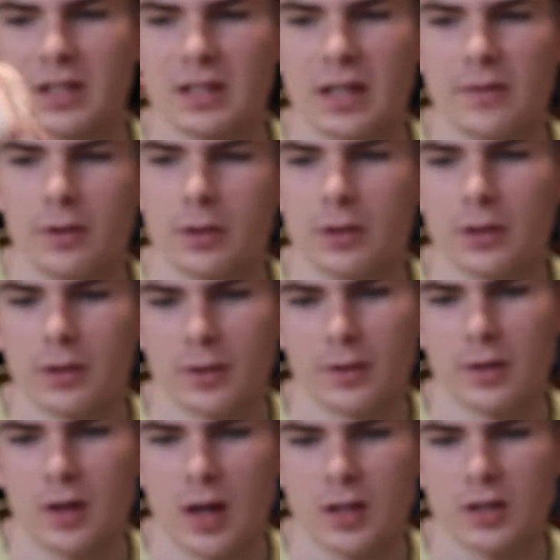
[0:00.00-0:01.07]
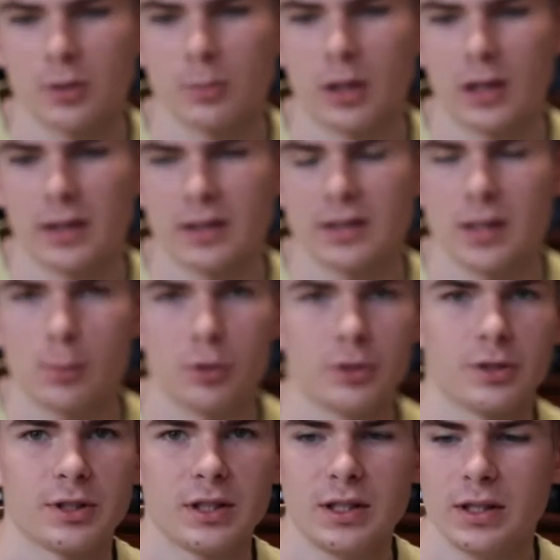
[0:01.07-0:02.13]
7, a Hasselblad
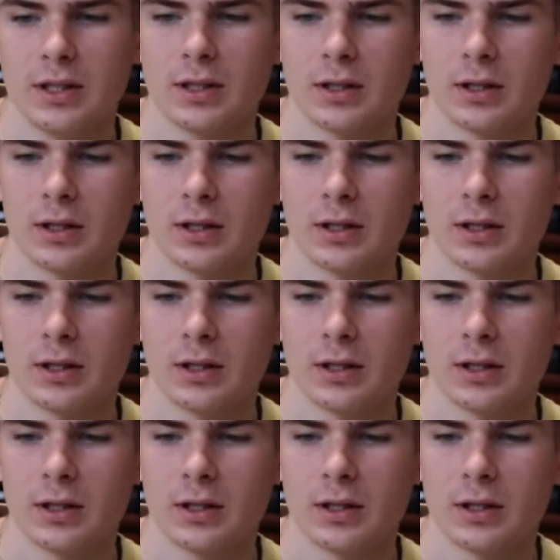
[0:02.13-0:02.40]
SWC.